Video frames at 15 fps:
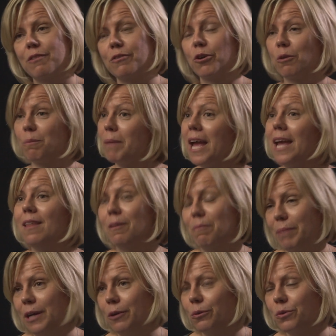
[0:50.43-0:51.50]
They've got to pay the
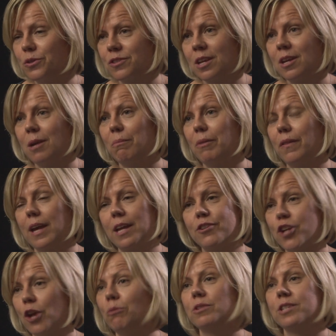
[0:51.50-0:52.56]
bills, but they
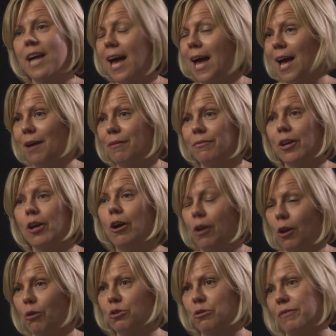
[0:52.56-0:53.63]
don't have
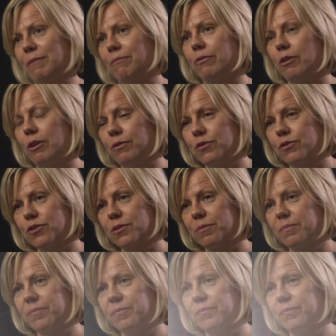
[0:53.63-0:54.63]
a lot of influence.